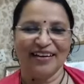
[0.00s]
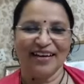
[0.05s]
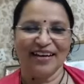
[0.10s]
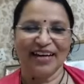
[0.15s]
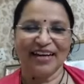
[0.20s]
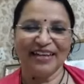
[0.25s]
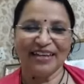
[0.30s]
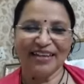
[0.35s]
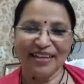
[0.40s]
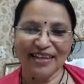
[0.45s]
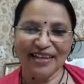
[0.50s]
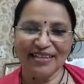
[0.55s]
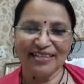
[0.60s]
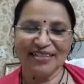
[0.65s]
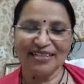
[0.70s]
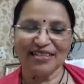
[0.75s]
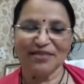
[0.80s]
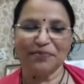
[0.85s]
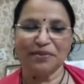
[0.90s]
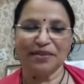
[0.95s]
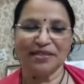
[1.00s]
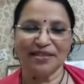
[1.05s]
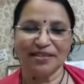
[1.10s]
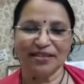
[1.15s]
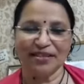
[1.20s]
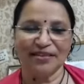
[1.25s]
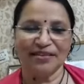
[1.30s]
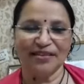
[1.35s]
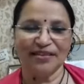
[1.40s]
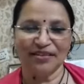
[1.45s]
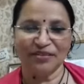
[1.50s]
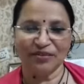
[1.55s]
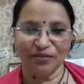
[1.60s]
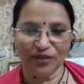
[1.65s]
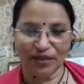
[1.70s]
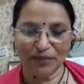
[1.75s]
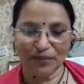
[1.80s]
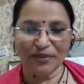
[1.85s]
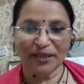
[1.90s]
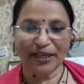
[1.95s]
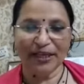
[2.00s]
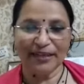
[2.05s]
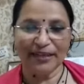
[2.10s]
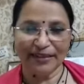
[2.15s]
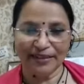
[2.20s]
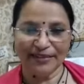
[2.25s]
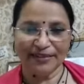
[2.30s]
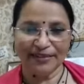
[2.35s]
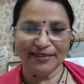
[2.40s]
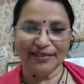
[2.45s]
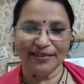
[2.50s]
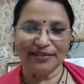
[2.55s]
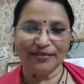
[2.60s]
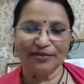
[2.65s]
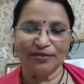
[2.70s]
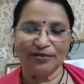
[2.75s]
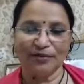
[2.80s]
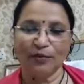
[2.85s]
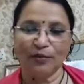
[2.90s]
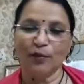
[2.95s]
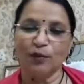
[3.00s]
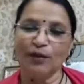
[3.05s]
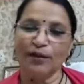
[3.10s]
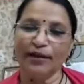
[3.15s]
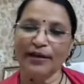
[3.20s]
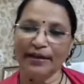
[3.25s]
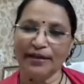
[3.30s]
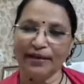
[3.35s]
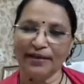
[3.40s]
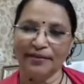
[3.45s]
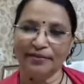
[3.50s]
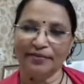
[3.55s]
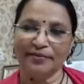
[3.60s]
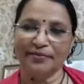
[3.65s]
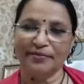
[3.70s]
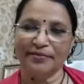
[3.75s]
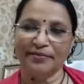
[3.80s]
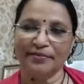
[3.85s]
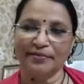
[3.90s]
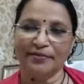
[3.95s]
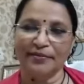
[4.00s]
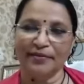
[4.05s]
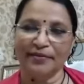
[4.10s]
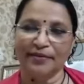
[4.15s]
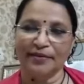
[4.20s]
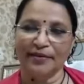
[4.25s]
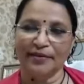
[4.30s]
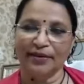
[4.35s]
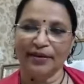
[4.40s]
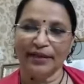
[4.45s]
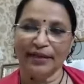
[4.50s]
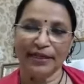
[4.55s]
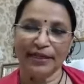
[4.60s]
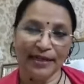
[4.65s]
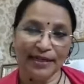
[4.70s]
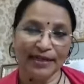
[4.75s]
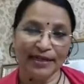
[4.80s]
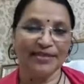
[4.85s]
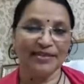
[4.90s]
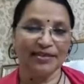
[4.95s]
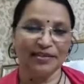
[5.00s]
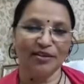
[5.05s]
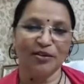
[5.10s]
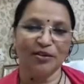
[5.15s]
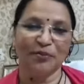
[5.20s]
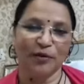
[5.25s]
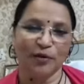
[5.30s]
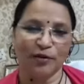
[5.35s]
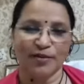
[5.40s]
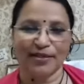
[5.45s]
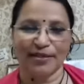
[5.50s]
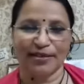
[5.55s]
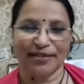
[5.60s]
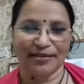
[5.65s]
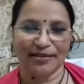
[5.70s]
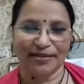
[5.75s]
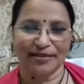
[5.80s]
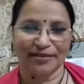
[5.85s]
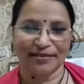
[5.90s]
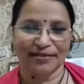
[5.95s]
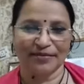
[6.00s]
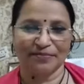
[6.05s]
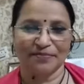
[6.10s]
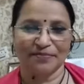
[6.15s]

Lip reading: And each person will be a leader only if he is in the process.